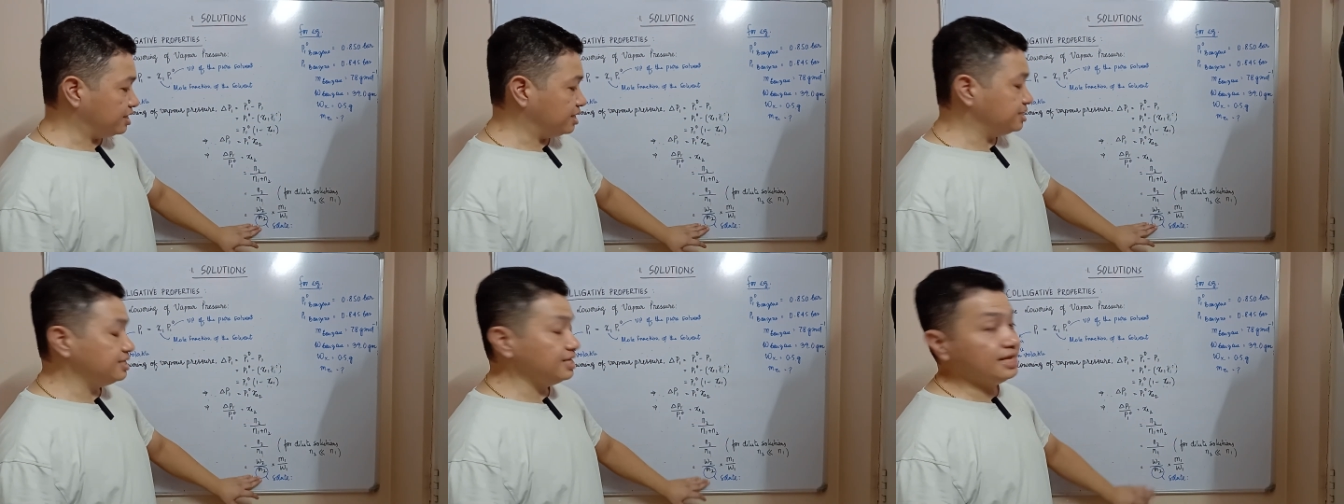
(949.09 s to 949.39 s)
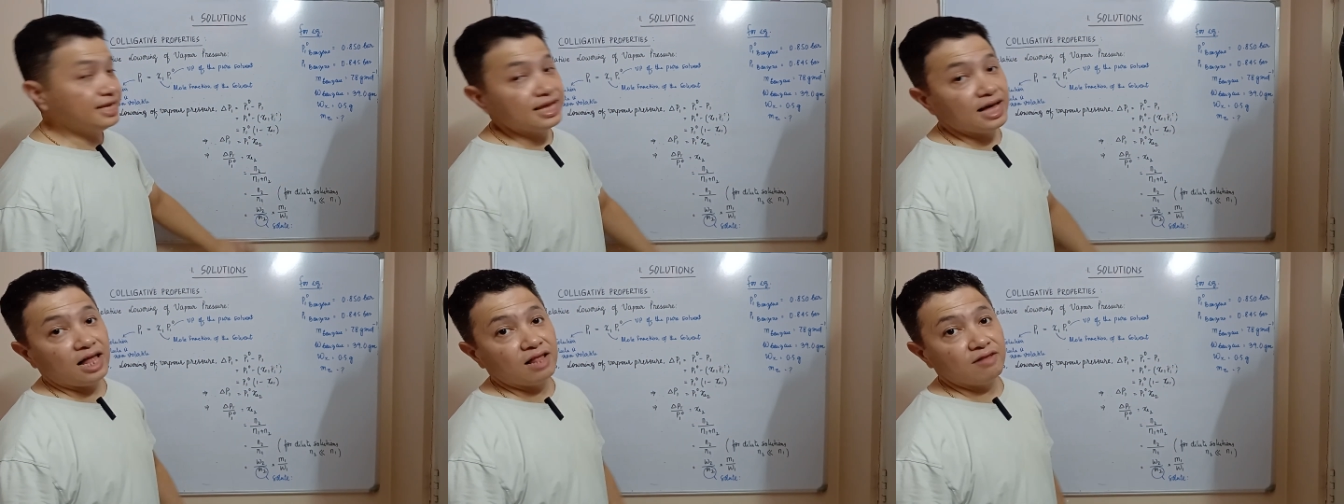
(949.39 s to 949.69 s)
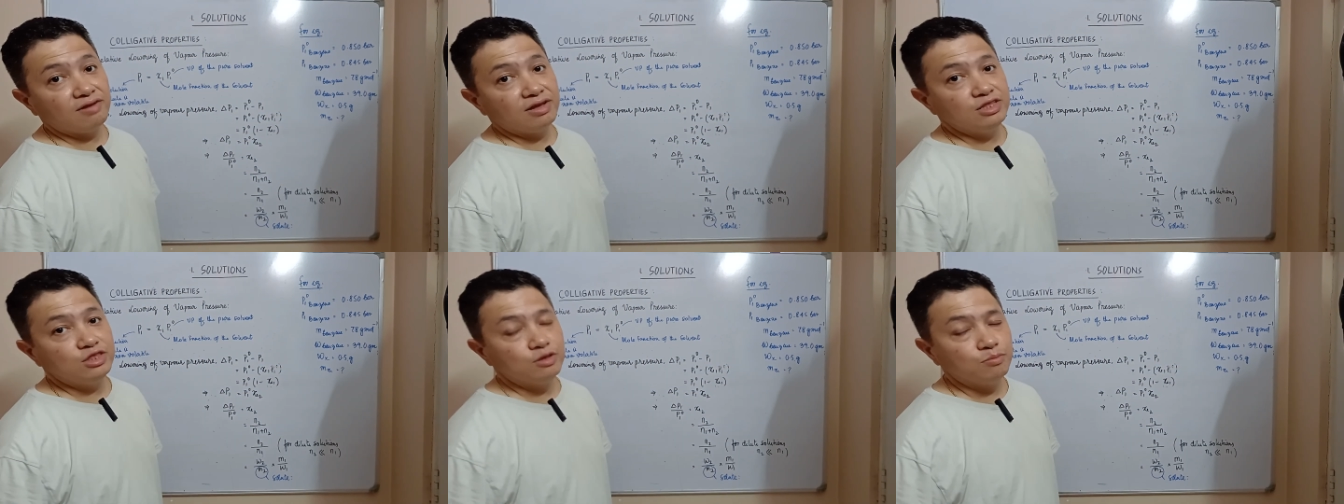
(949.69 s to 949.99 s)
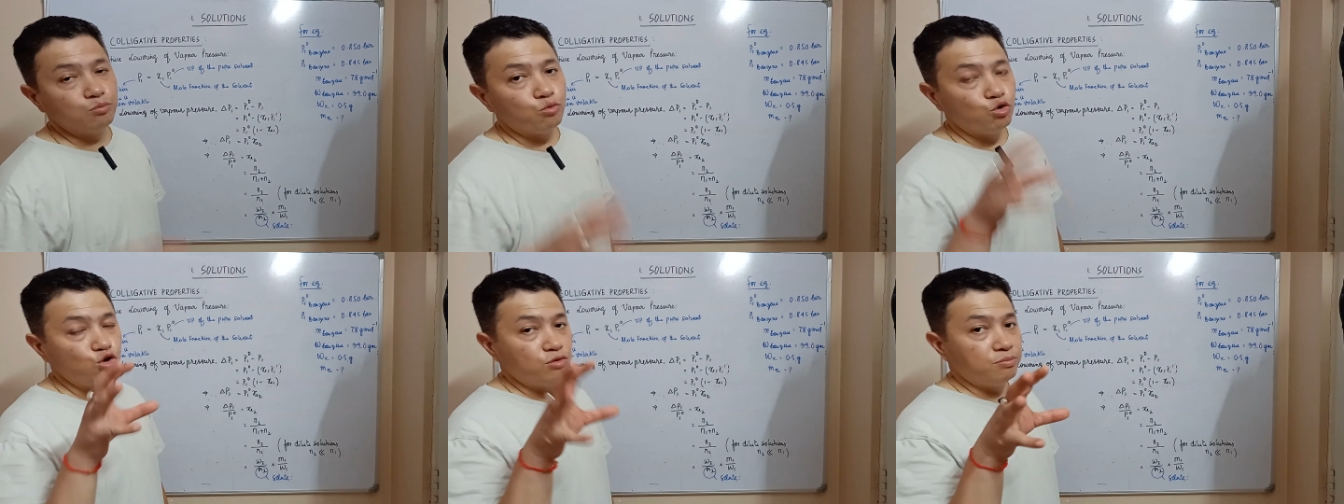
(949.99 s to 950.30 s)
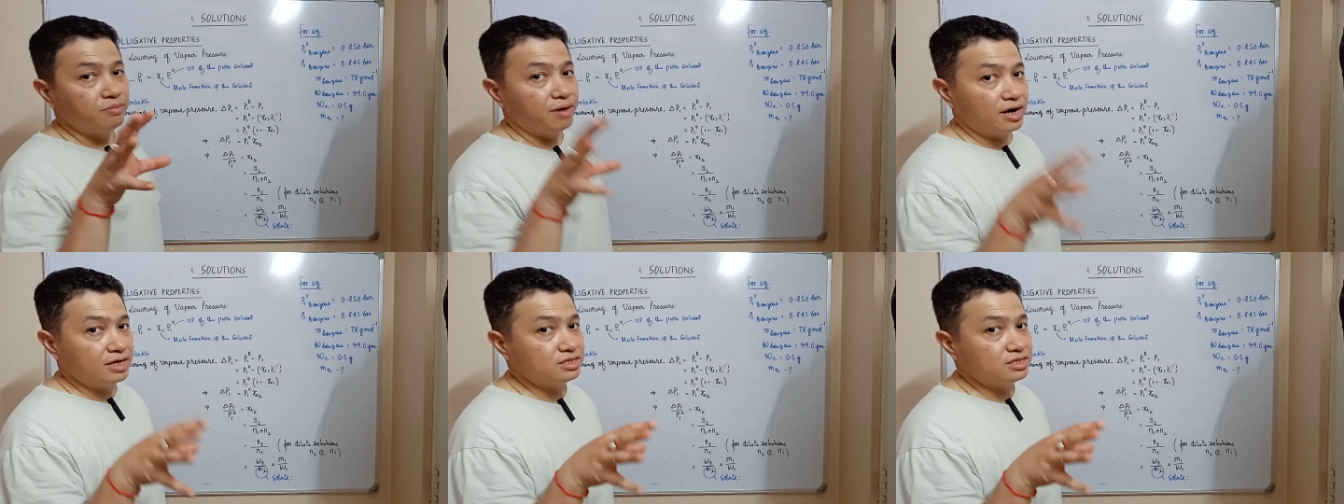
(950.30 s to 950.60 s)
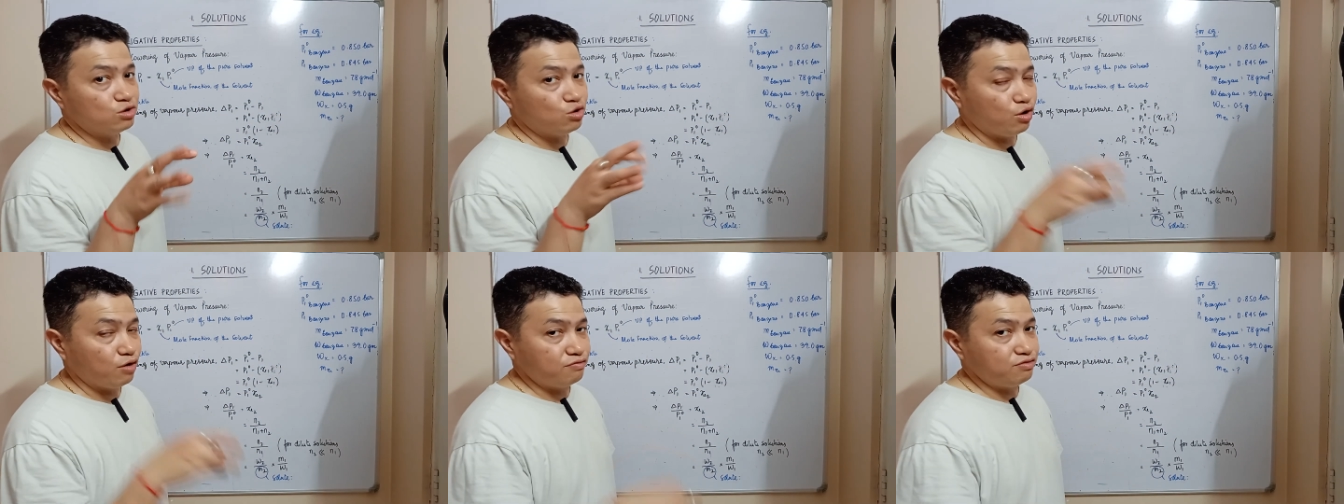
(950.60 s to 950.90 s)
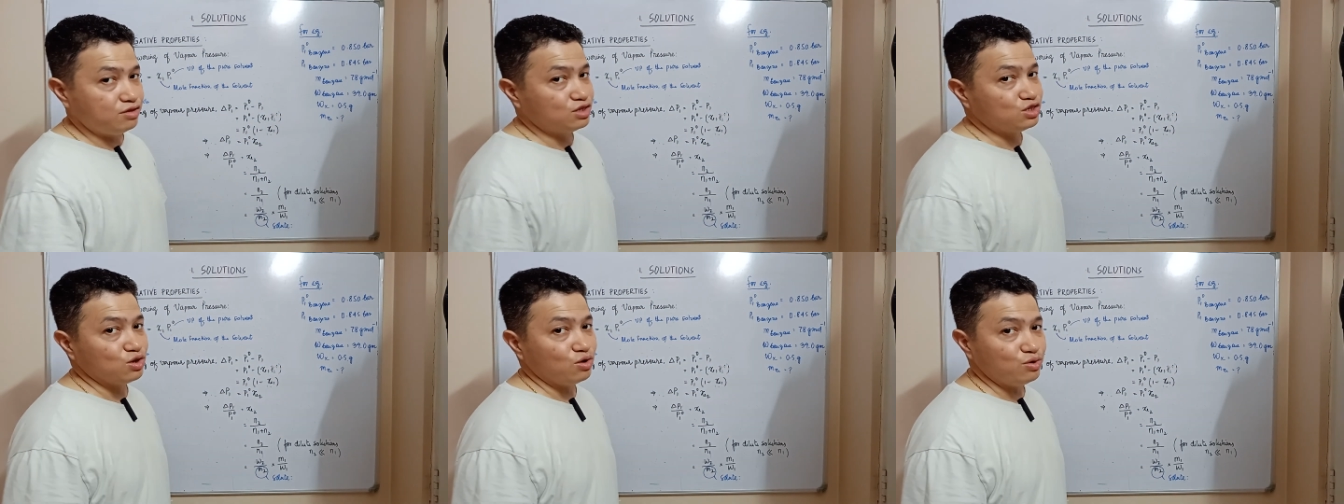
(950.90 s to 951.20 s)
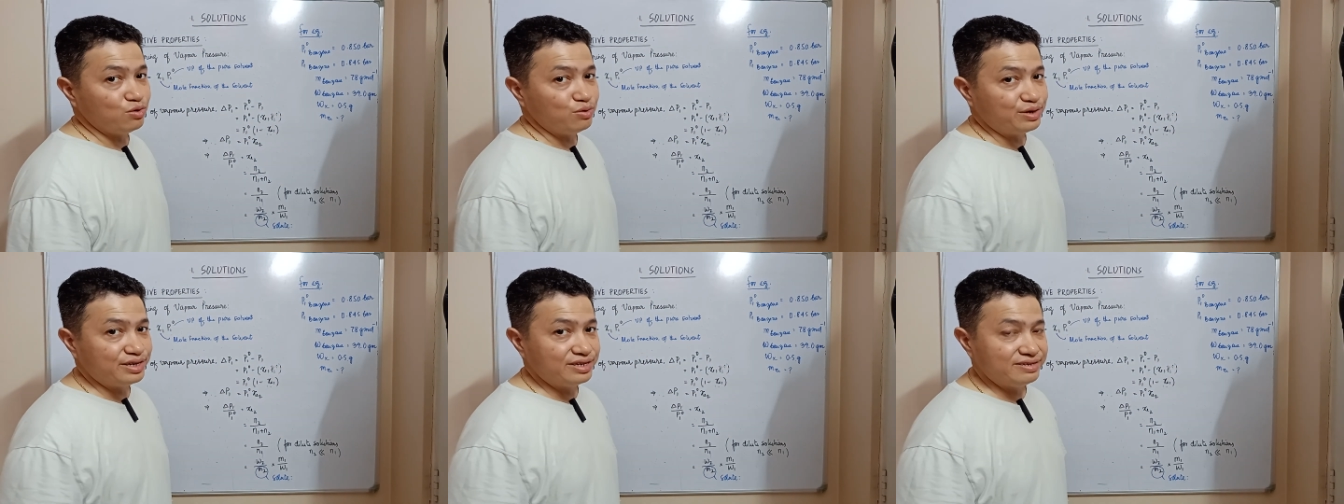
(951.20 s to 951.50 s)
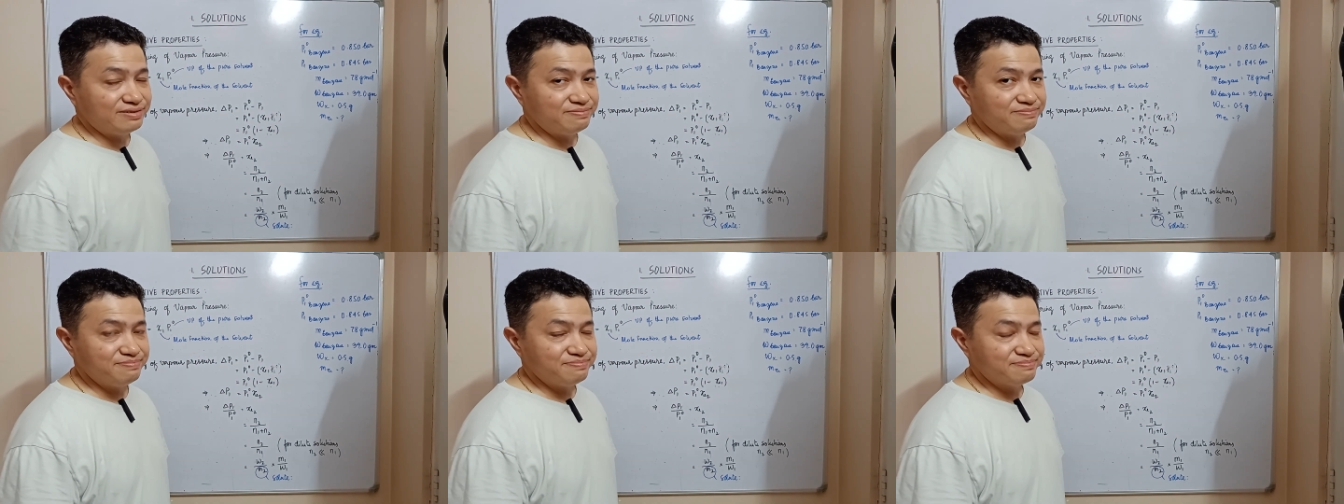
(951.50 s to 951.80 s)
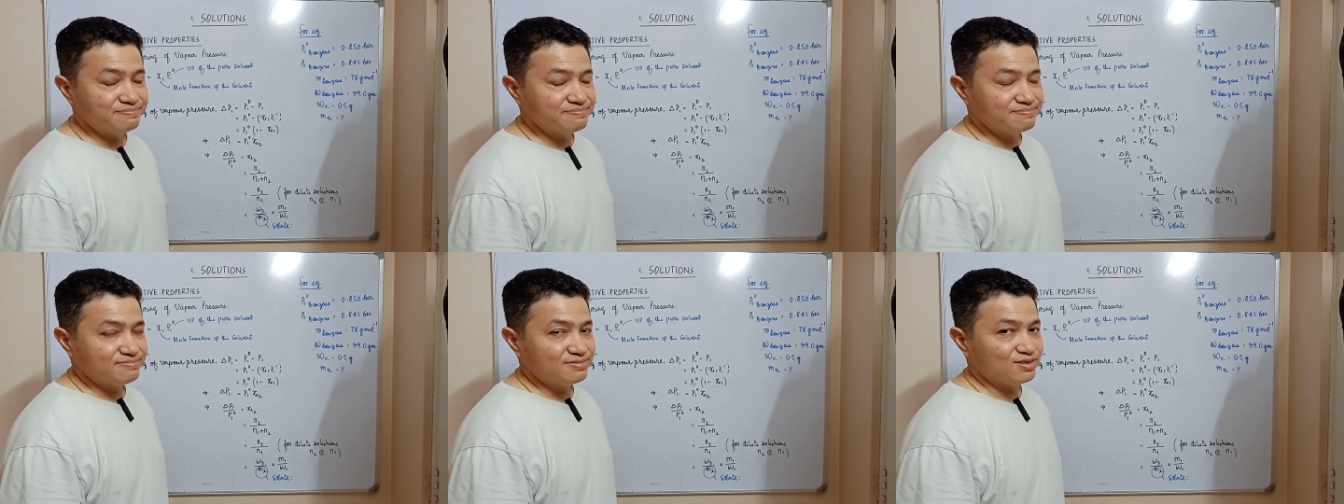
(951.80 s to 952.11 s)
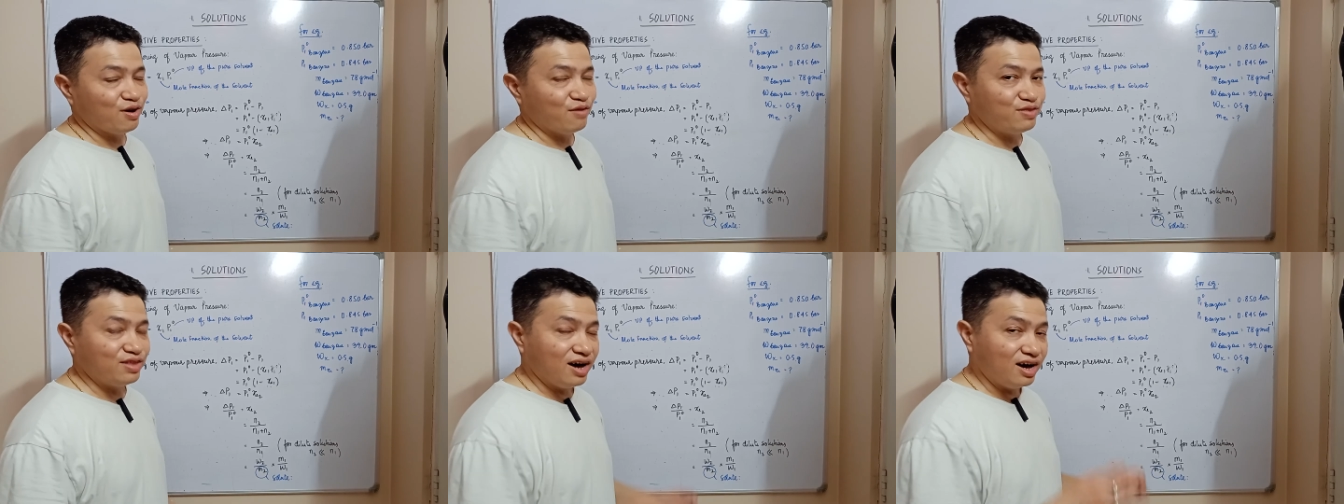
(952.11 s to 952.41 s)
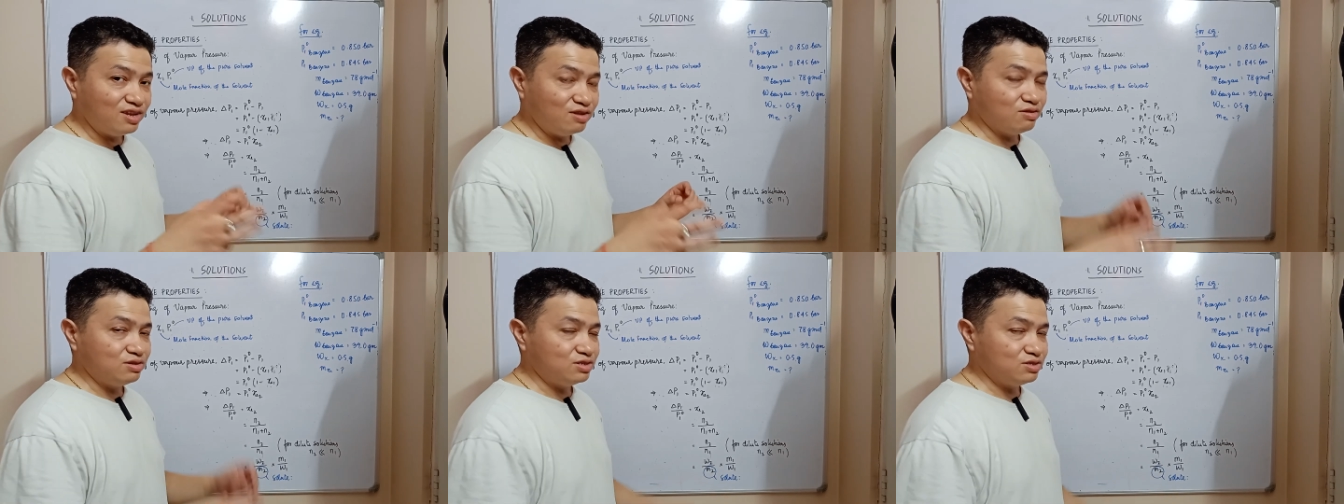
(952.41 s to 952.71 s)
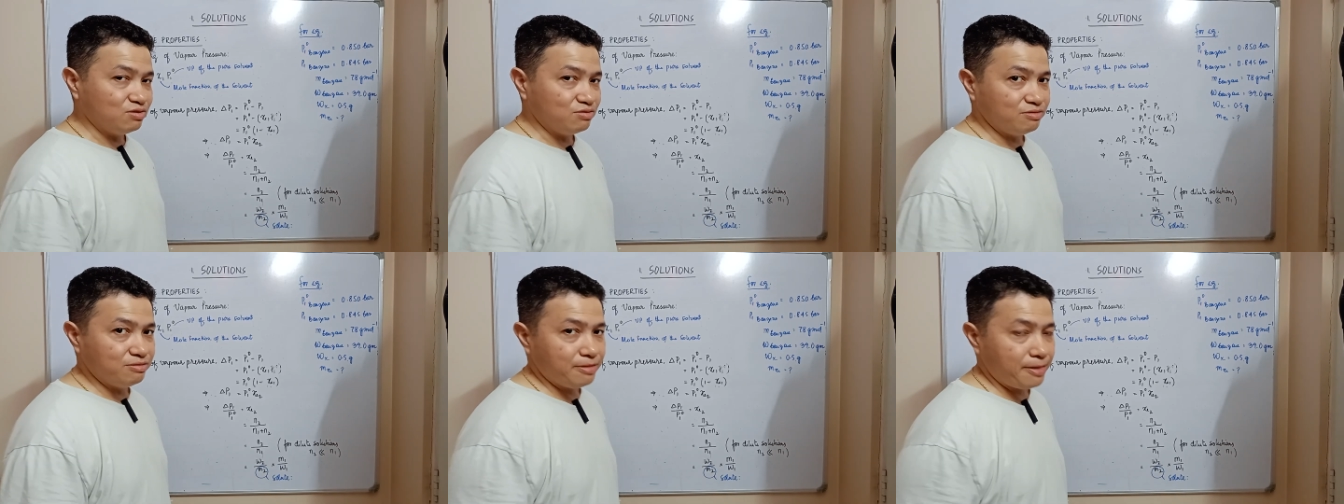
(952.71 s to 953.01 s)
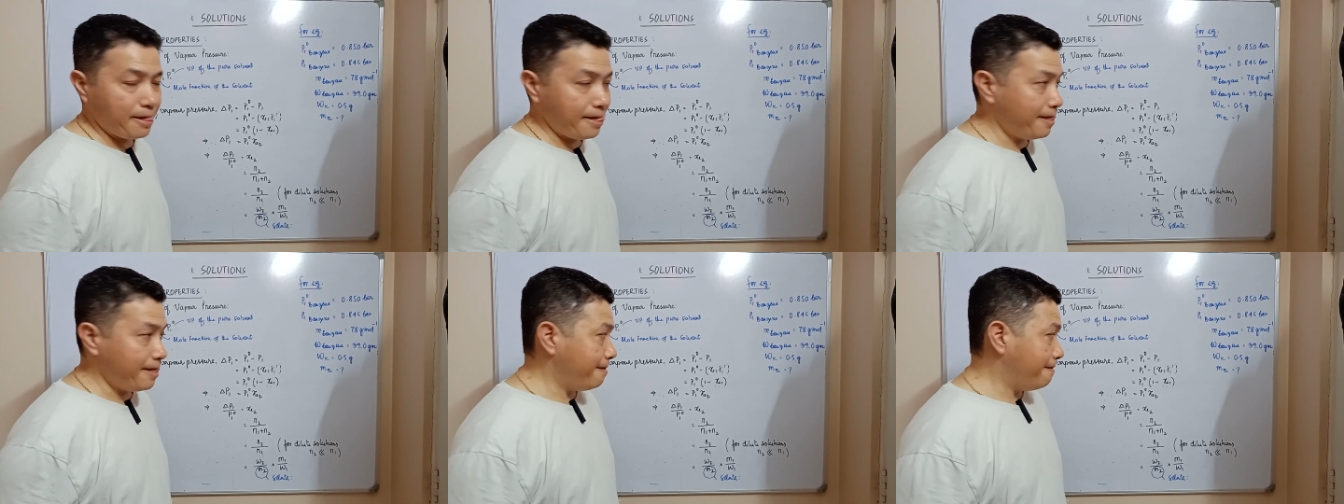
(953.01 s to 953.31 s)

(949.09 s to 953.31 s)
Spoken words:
easily calculate the molar mass of the solid, of the unknown solid.